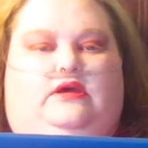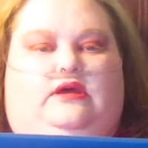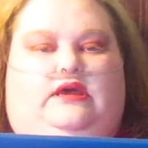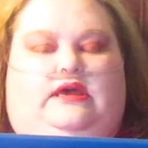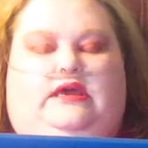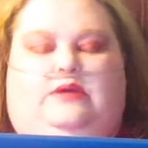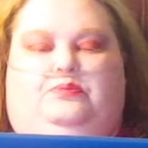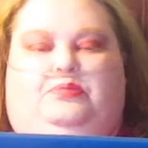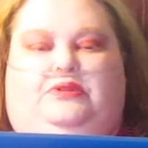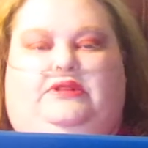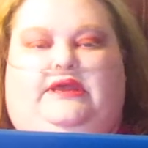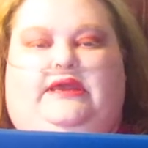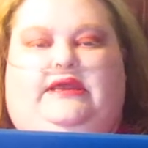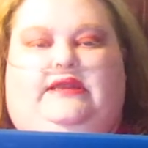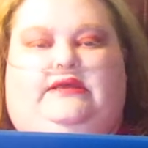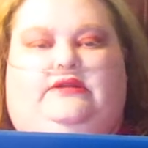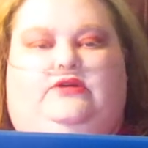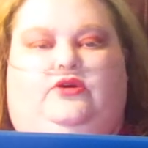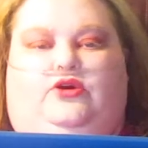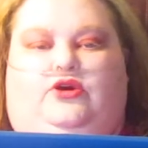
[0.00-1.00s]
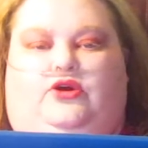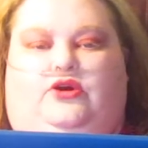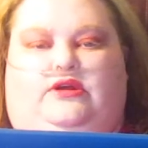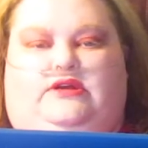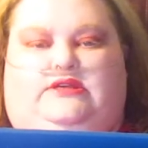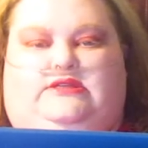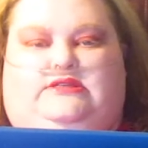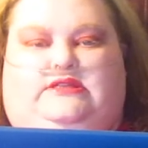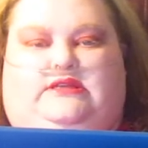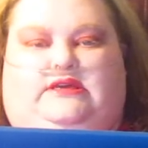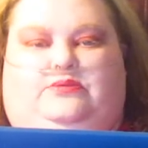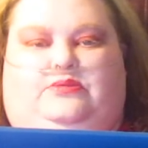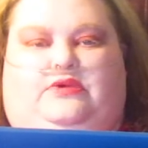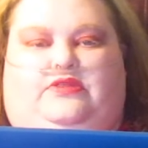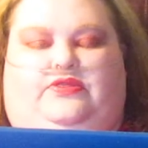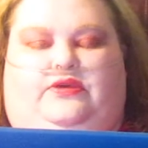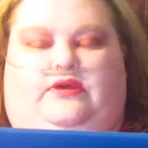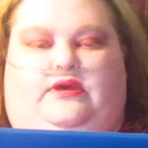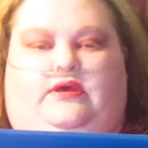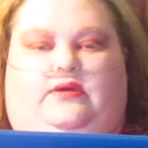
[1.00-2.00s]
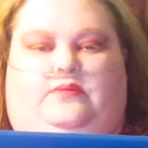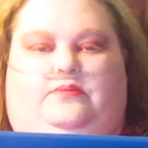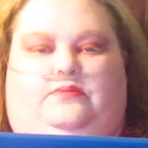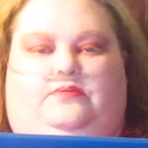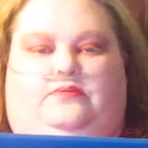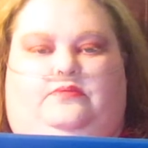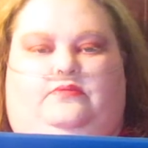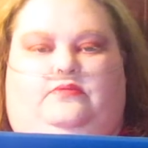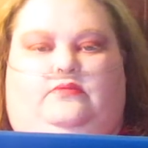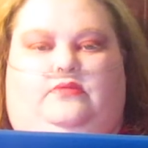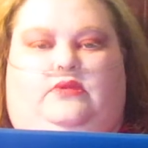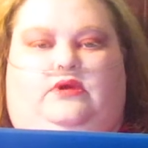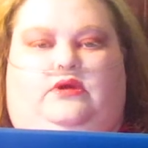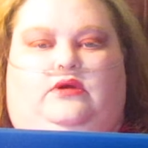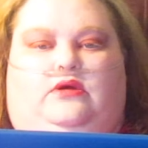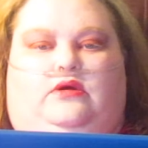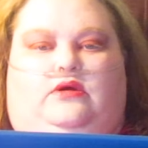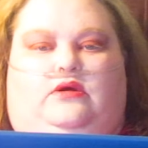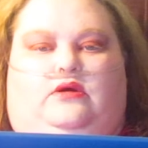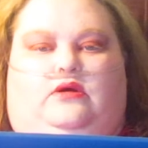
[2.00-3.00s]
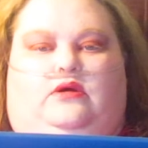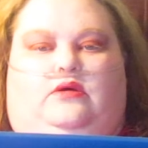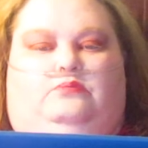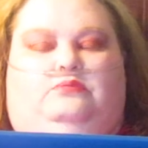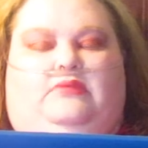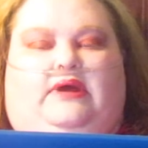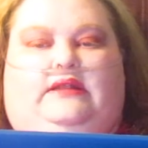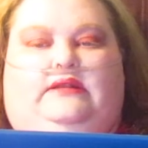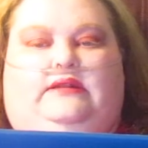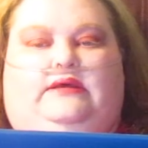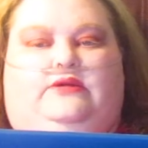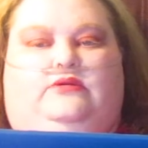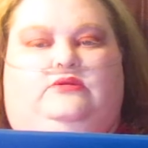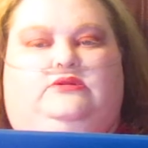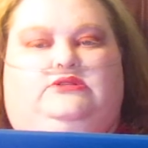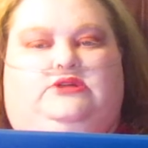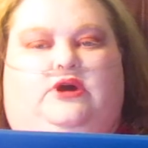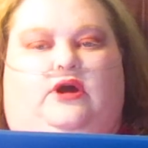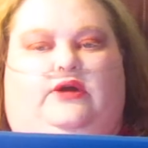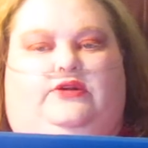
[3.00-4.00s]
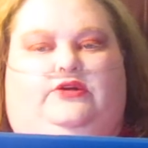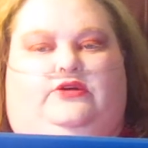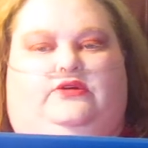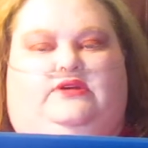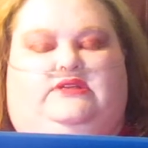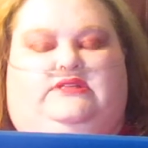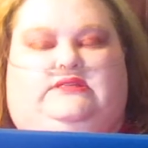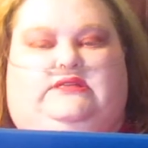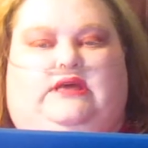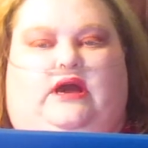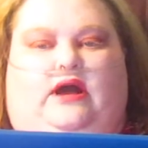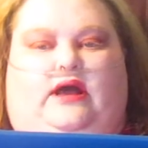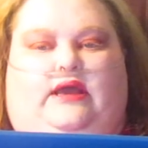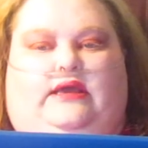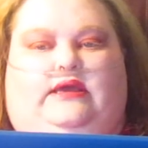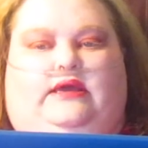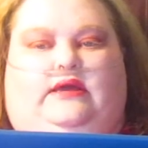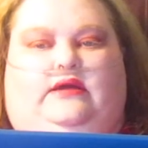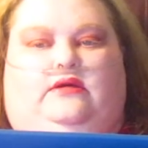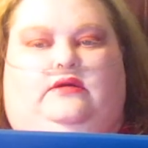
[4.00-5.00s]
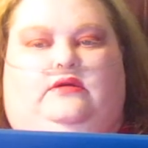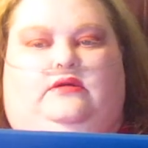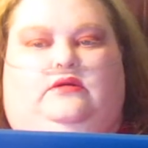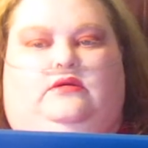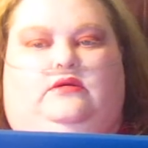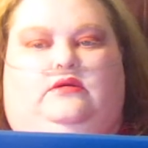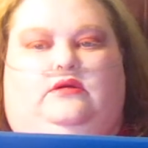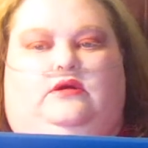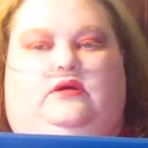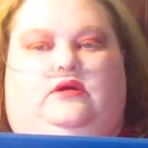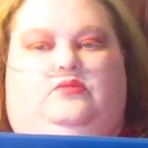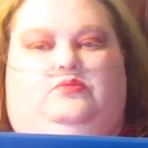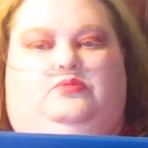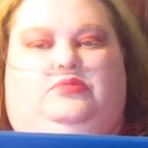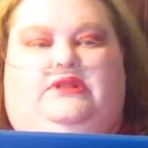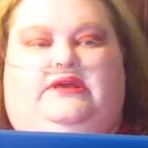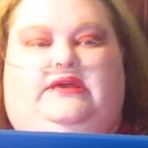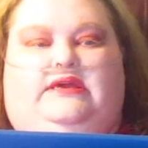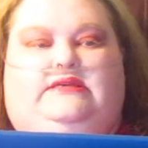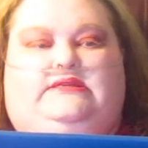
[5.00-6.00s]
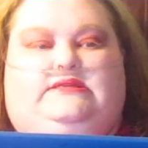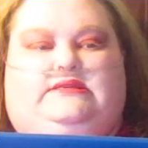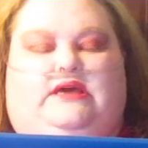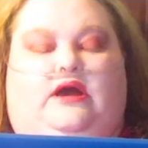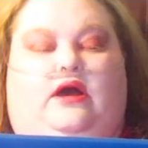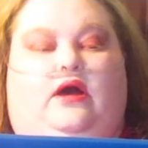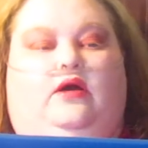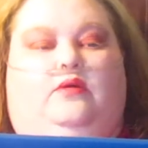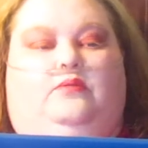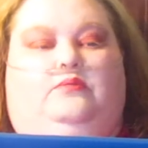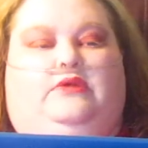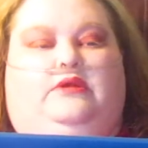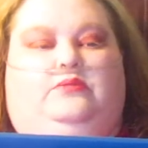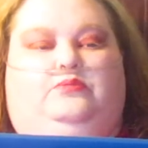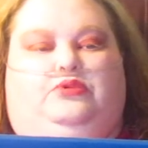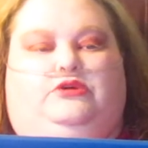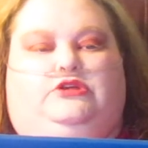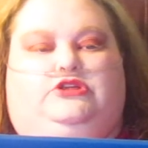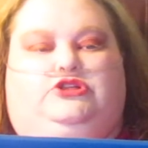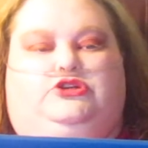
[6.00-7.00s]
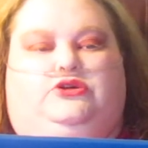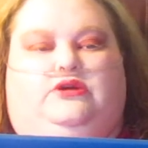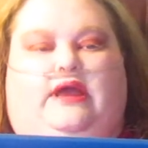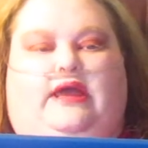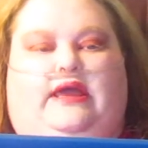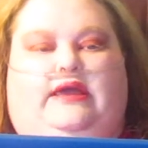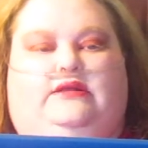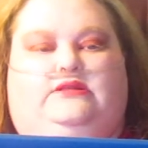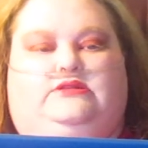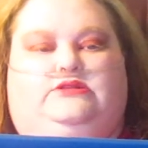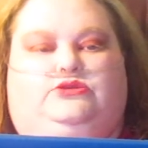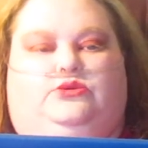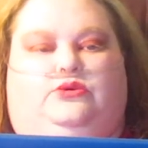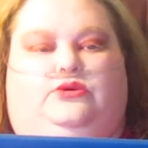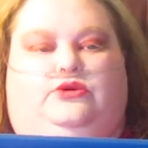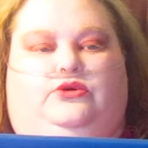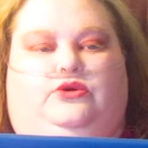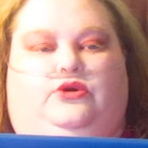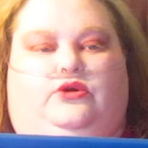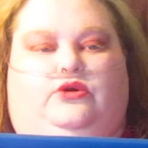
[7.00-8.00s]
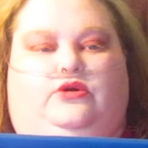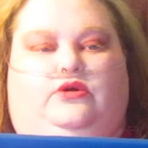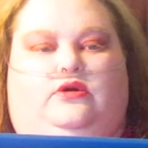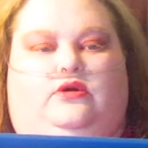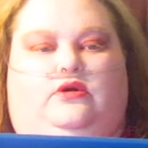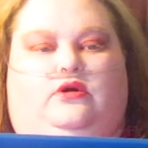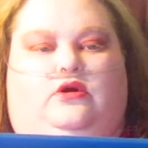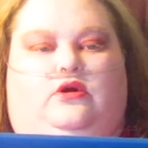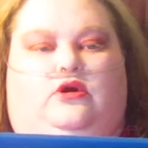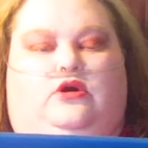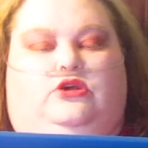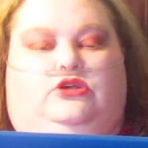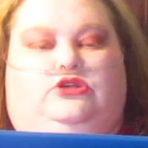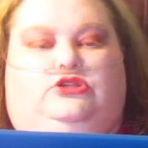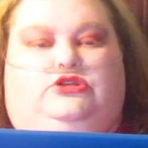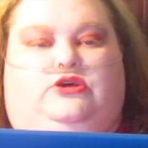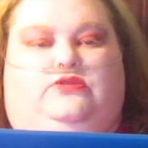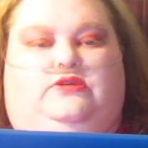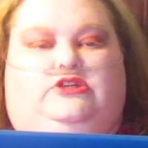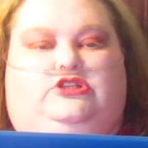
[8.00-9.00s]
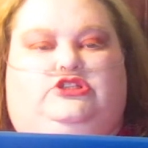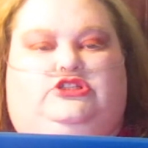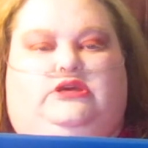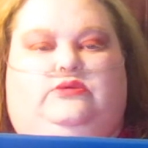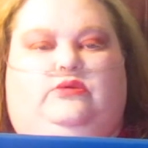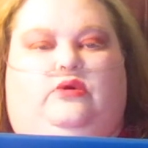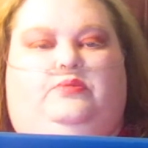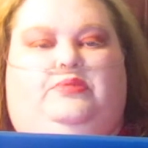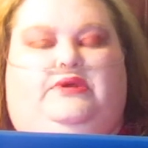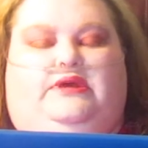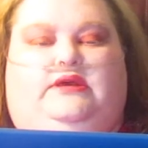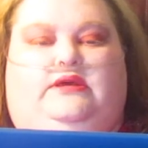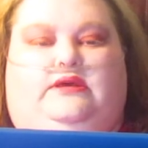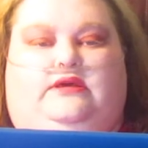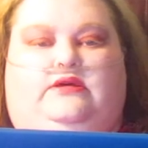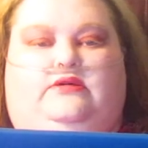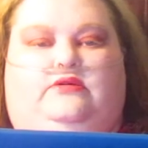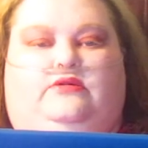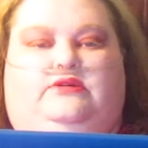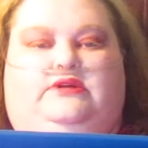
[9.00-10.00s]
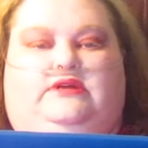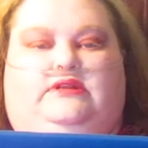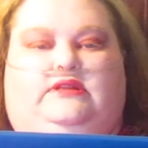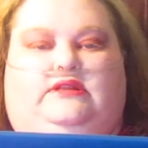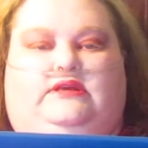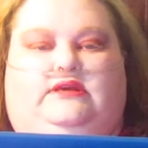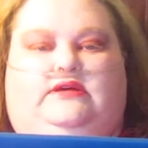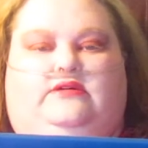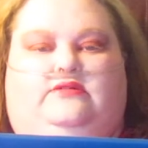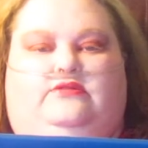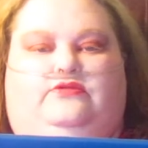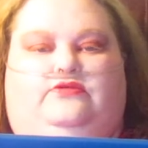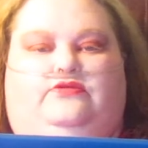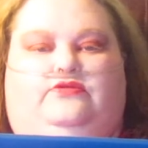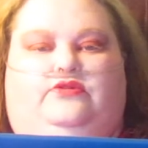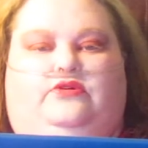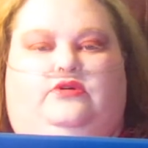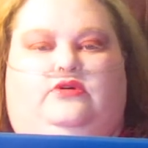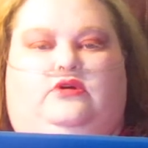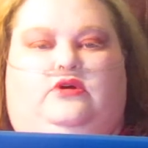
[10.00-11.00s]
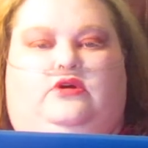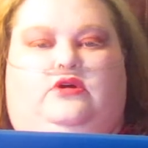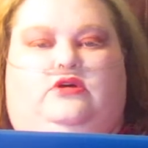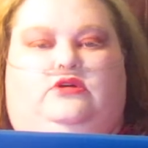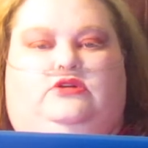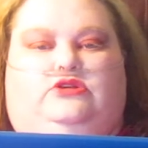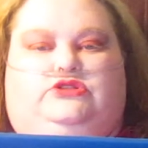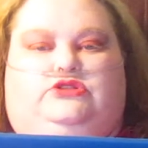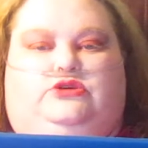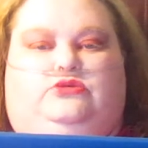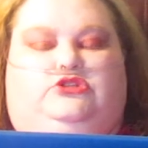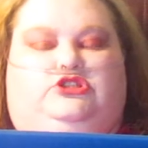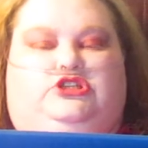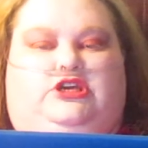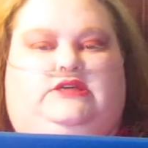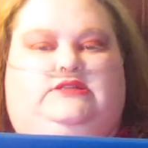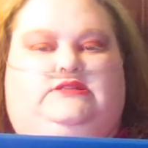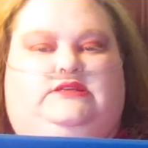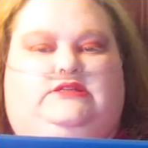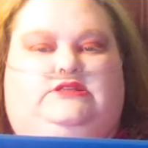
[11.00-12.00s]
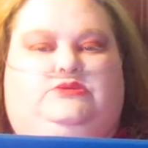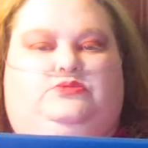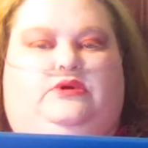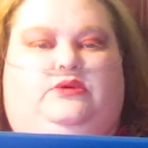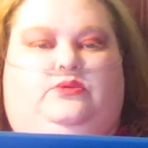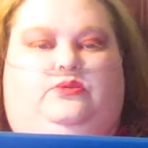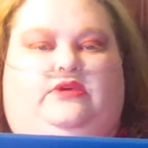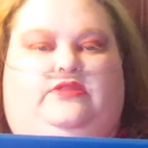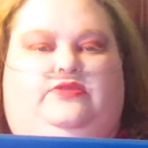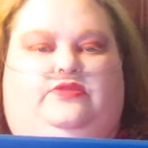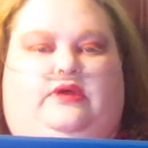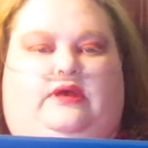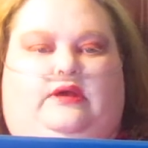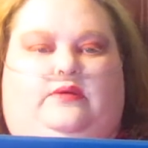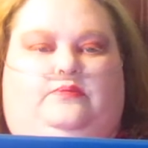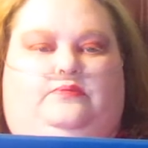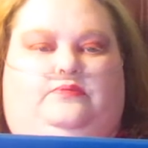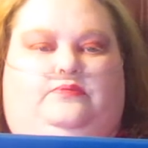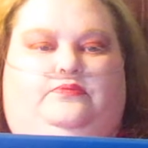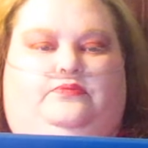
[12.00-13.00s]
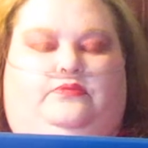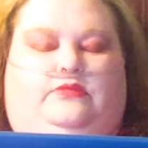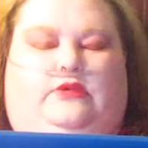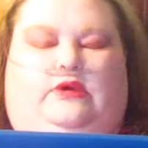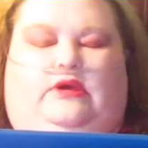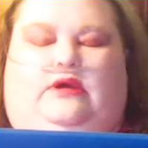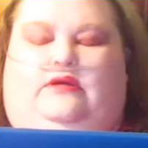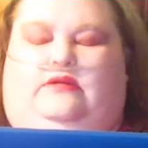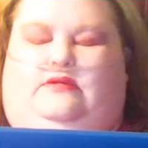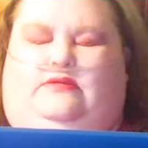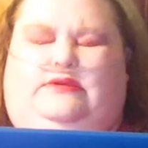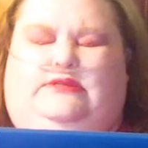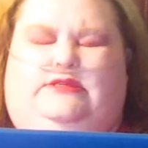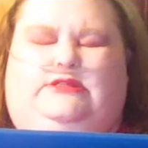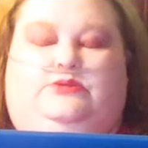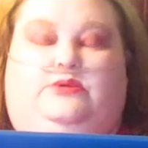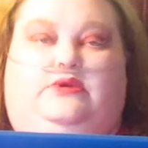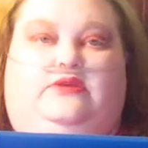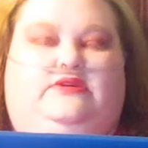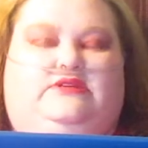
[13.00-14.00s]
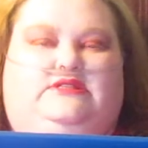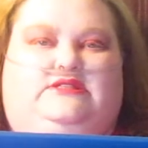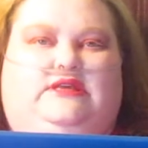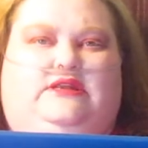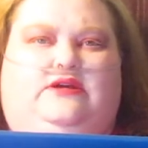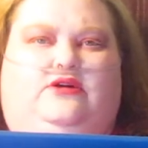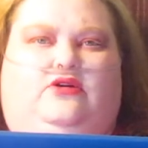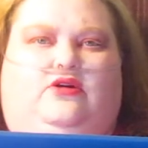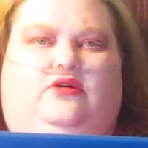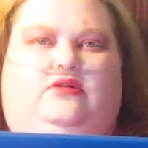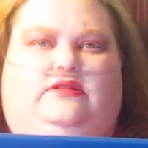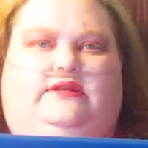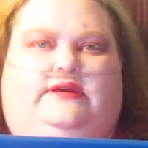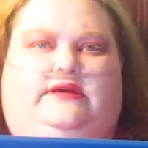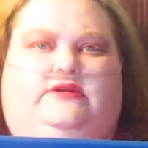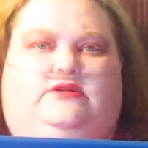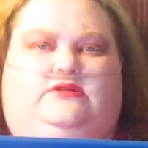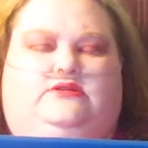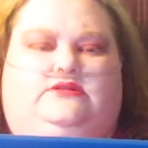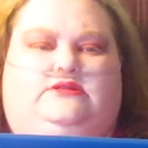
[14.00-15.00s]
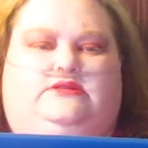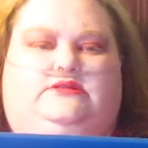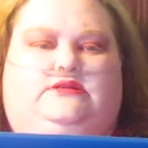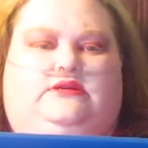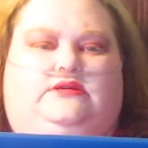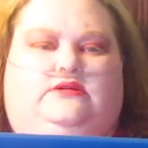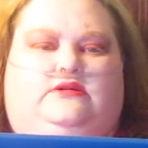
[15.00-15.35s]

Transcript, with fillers: He pleaded earnestly with him, My little daughter is dying. Please come and put your hands on her so that she will be healed and live. So Jesus went with him. This is one of the synagogue leaders.